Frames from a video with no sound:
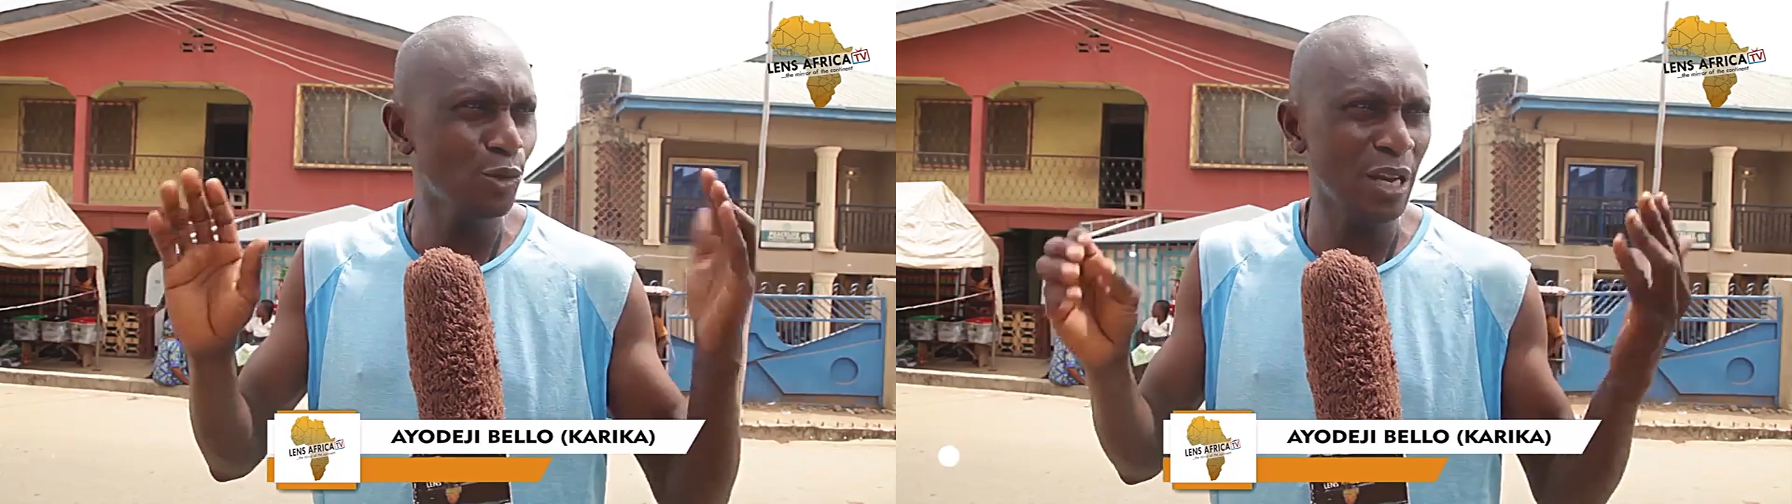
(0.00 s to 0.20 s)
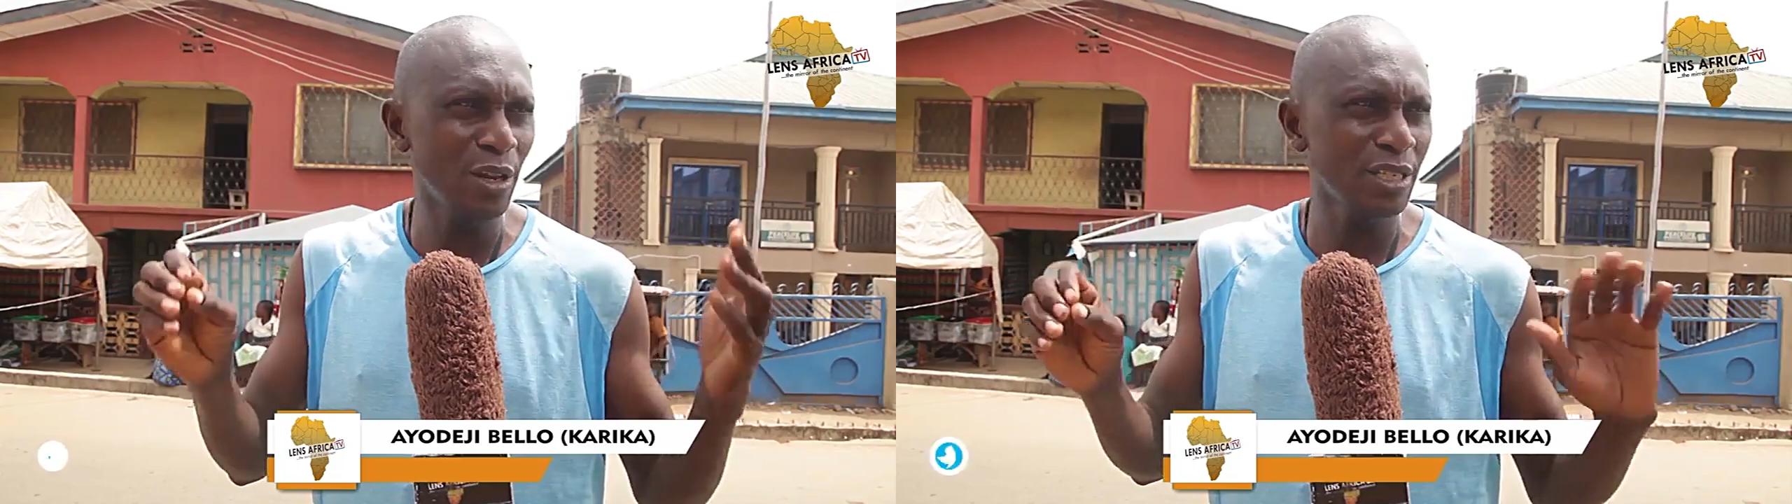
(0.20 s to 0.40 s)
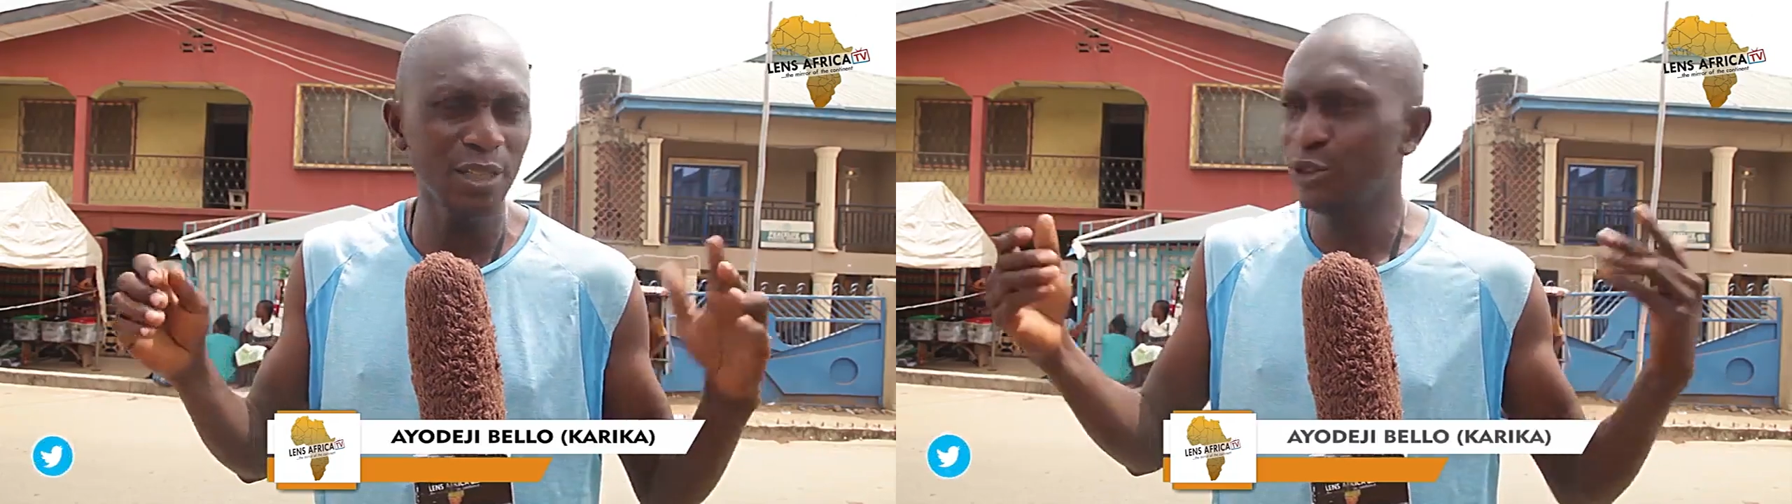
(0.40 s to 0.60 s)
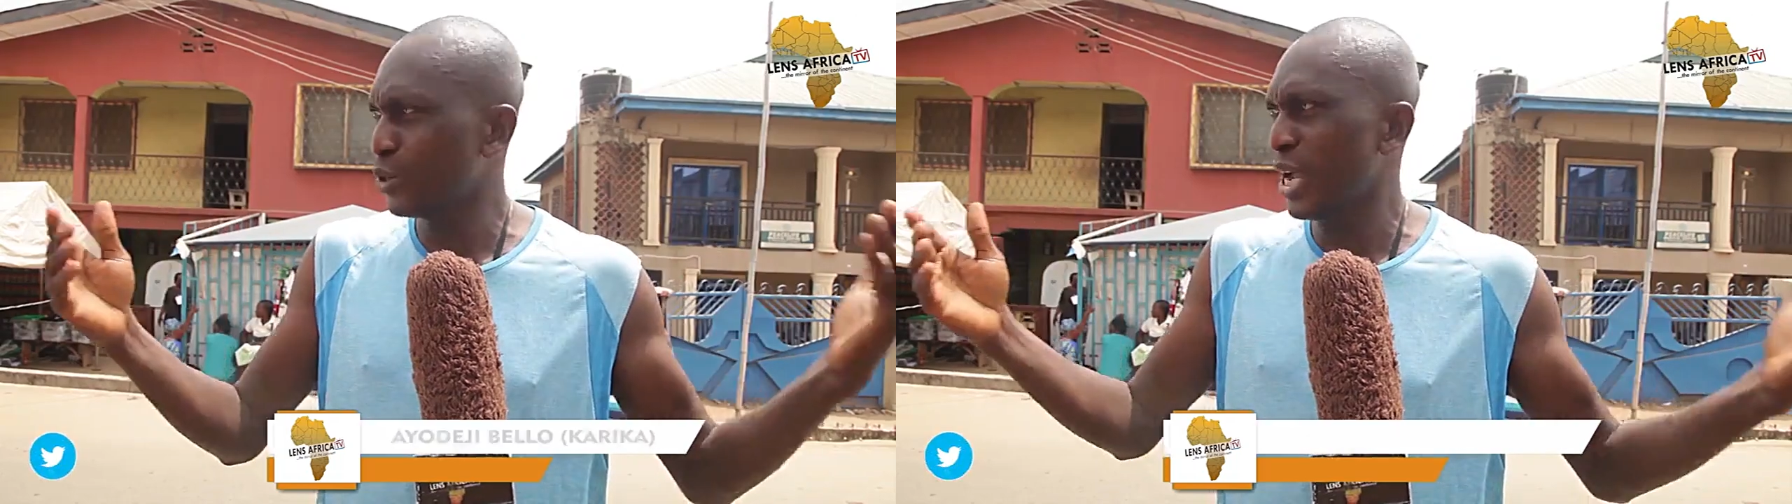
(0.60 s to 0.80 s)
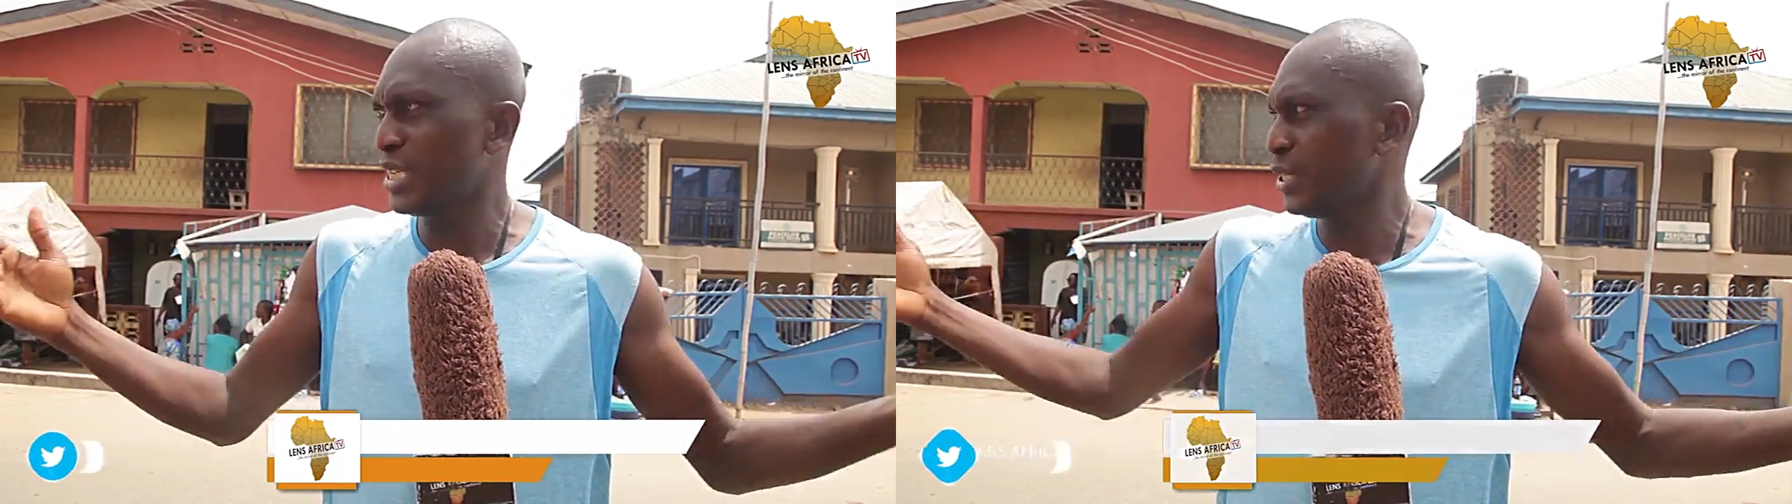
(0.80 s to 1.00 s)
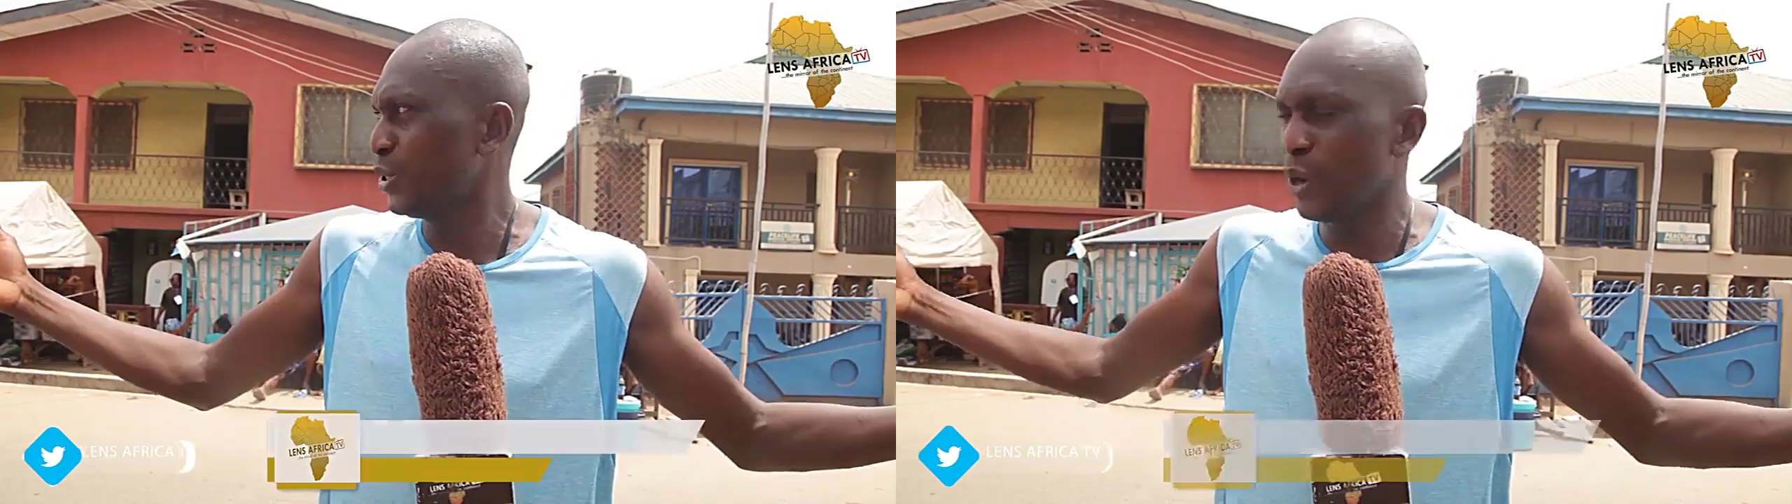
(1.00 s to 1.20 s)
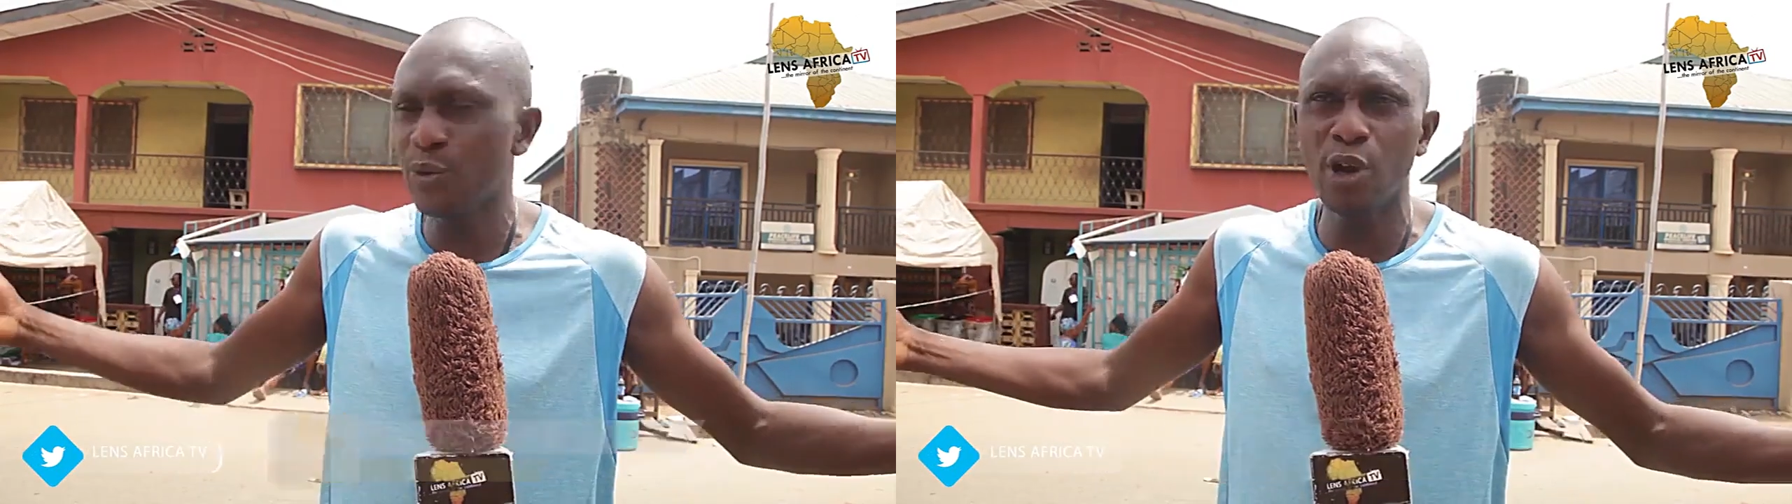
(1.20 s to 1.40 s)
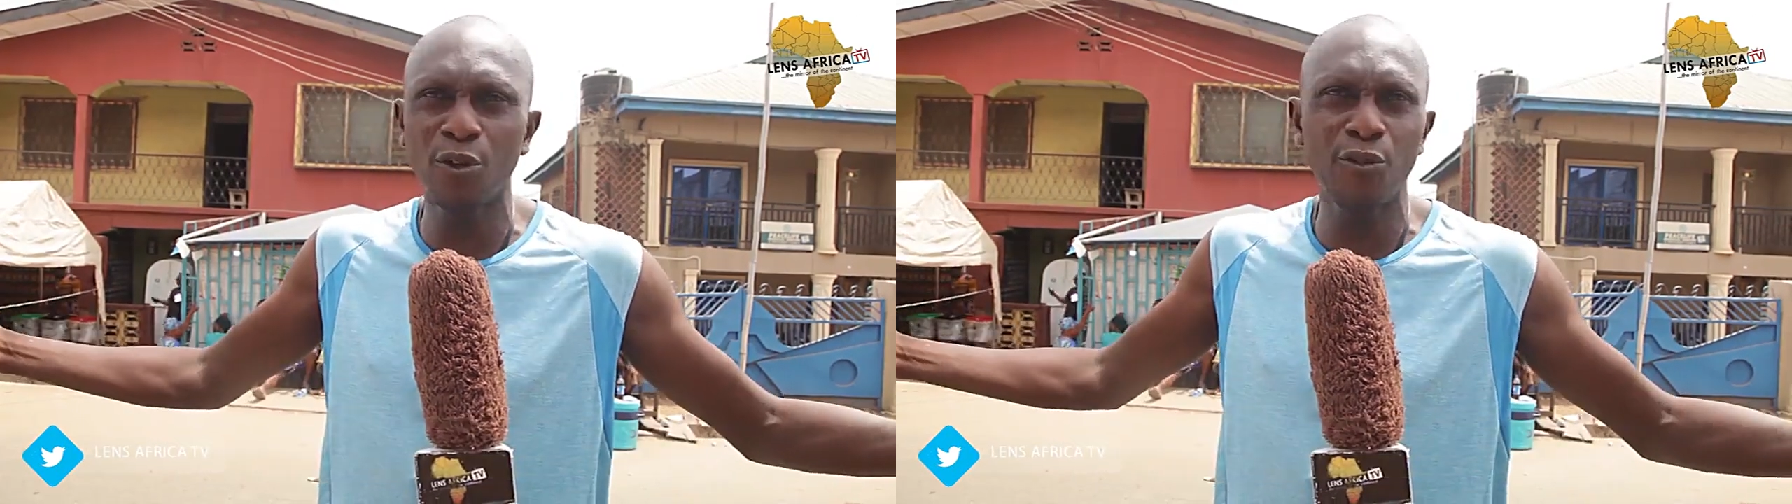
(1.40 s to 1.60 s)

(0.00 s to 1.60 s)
you cannot see. You can see the way we all